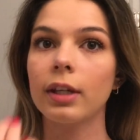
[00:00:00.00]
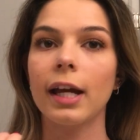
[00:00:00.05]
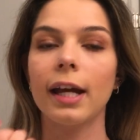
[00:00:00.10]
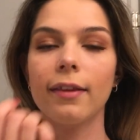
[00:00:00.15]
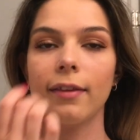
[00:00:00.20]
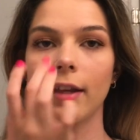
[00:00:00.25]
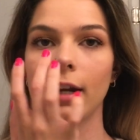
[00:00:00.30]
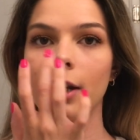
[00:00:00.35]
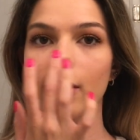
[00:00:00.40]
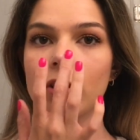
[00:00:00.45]

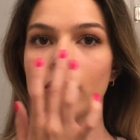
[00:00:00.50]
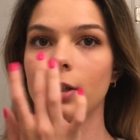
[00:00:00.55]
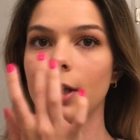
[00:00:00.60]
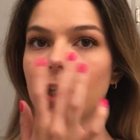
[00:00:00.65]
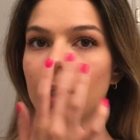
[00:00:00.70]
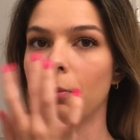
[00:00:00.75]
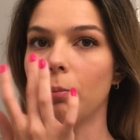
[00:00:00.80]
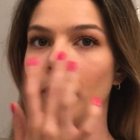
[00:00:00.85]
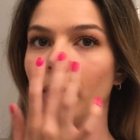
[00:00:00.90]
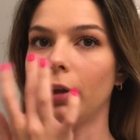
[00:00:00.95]
And then I just
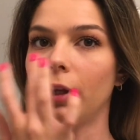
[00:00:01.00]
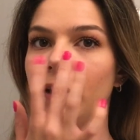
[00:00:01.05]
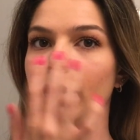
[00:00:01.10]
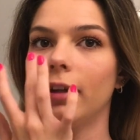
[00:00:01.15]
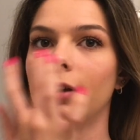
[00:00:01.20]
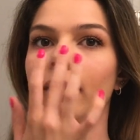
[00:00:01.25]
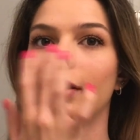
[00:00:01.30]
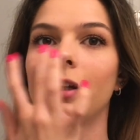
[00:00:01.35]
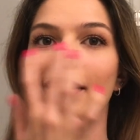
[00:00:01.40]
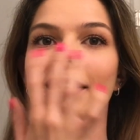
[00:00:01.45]
kind of
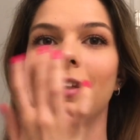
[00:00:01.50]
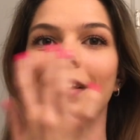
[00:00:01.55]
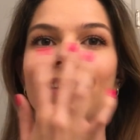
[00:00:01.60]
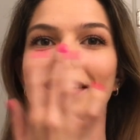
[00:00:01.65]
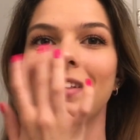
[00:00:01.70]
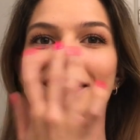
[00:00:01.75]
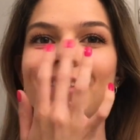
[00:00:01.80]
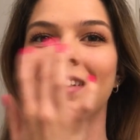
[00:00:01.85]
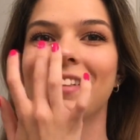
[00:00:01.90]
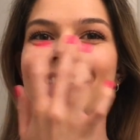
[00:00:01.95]
blend it like
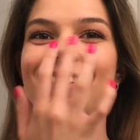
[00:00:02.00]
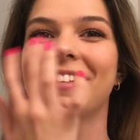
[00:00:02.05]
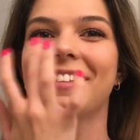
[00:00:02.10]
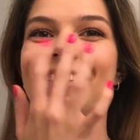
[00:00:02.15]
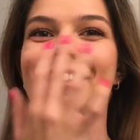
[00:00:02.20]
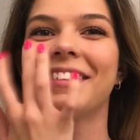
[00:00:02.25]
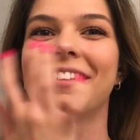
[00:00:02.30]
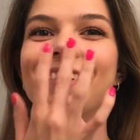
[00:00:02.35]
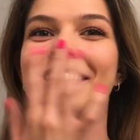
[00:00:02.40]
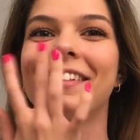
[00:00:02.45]
this.
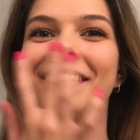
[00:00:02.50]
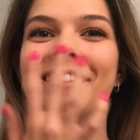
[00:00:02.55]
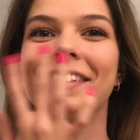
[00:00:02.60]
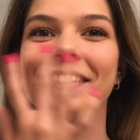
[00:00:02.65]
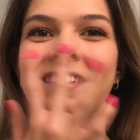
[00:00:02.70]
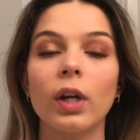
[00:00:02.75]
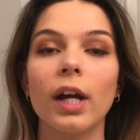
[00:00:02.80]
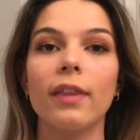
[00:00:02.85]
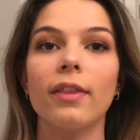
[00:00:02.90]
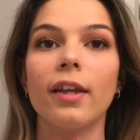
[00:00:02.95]

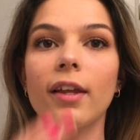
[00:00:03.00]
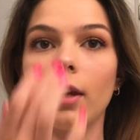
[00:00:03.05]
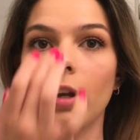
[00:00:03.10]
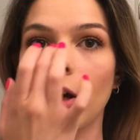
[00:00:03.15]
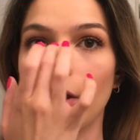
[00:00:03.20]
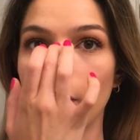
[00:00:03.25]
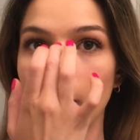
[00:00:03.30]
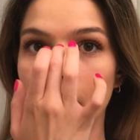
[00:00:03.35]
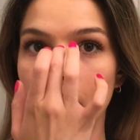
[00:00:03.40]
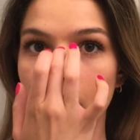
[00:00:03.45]
And
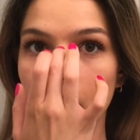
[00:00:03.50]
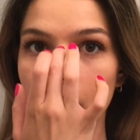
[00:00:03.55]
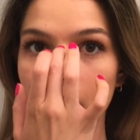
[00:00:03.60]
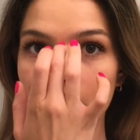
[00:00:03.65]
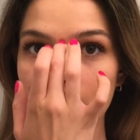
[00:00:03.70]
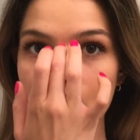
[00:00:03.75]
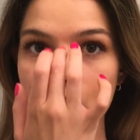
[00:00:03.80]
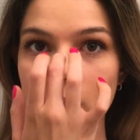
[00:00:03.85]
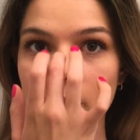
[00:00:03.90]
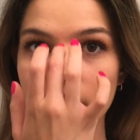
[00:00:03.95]
then on the
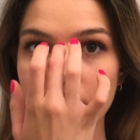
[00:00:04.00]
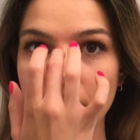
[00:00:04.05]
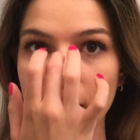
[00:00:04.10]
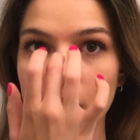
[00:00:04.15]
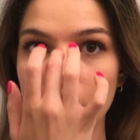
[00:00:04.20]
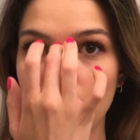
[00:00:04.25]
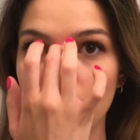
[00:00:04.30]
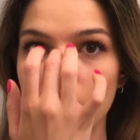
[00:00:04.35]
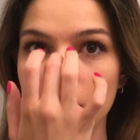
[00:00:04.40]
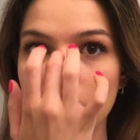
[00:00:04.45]
bridge of my
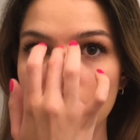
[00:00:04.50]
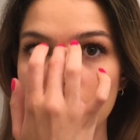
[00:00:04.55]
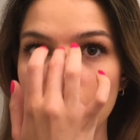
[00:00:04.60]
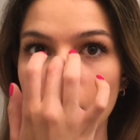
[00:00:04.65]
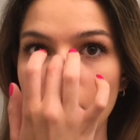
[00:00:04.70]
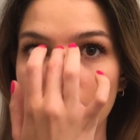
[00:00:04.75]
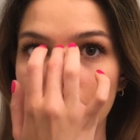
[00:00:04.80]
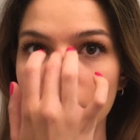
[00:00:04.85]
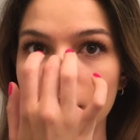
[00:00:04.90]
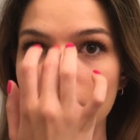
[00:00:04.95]
nose as
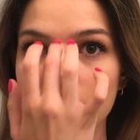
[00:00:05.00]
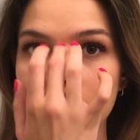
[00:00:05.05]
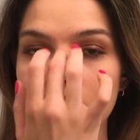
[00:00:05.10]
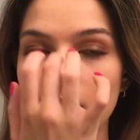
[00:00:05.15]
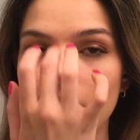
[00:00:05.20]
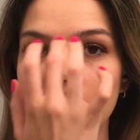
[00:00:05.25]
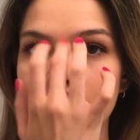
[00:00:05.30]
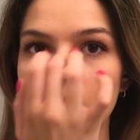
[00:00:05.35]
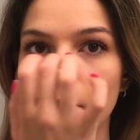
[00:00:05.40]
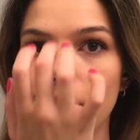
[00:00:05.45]
well, just
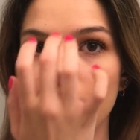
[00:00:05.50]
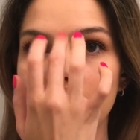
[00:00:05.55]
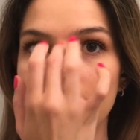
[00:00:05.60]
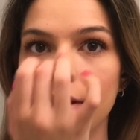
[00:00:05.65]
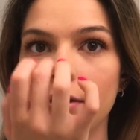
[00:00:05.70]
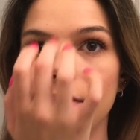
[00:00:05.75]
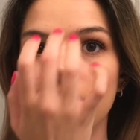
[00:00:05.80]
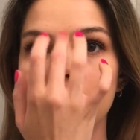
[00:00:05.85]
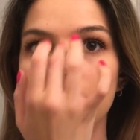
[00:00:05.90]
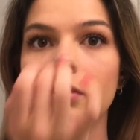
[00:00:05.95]
a little
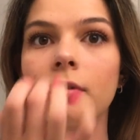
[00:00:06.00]
bit.